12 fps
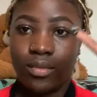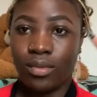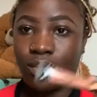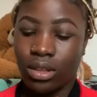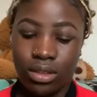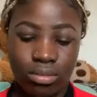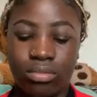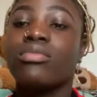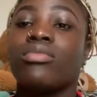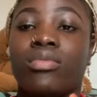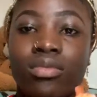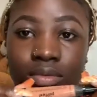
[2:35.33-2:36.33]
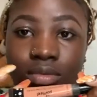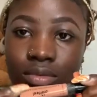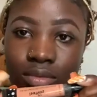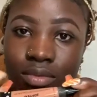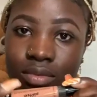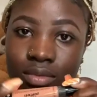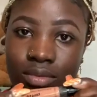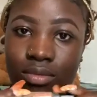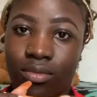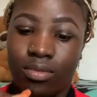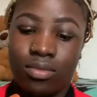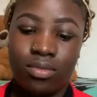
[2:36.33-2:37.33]
Sorry guys if I'm
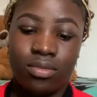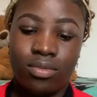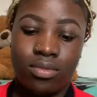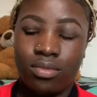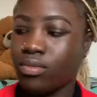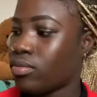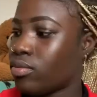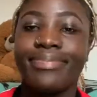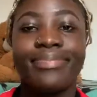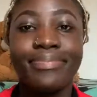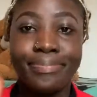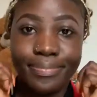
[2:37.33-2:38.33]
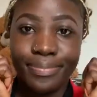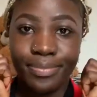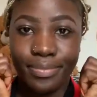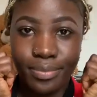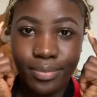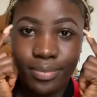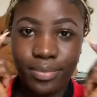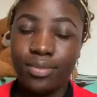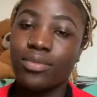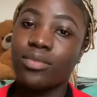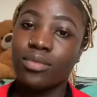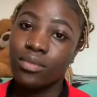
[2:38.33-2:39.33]
looking towards the other direction. I
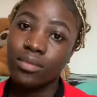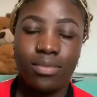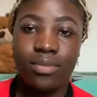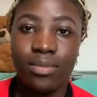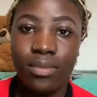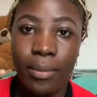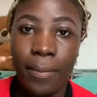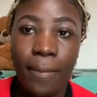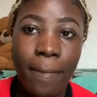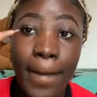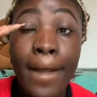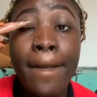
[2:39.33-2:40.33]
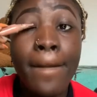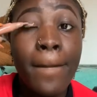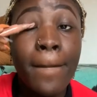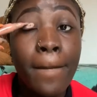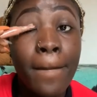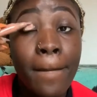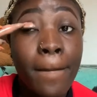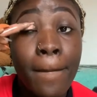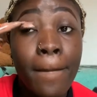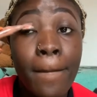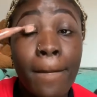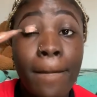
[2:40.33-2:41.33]
was watching a movie. So for
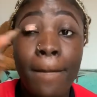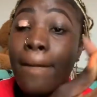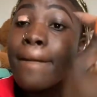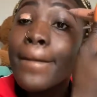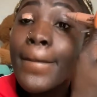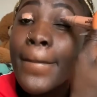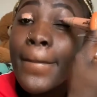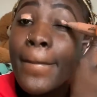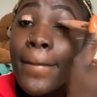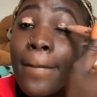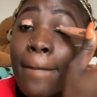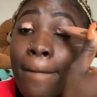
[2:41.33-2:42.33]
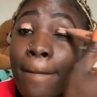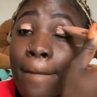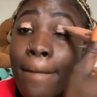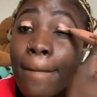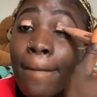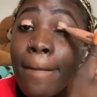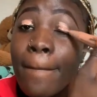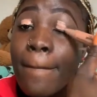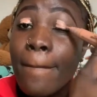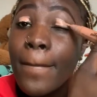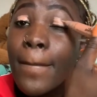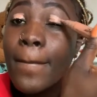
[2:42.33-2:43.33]
this next part, I'm just using the same
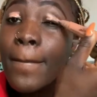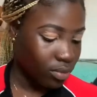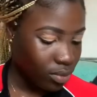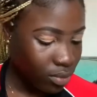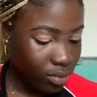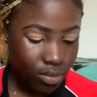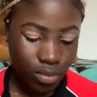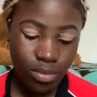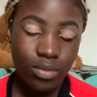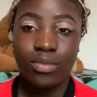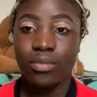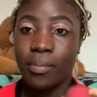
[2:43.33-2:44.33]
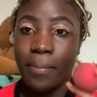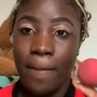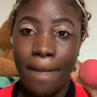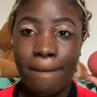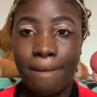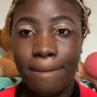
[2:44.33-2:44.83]
concealer to prime my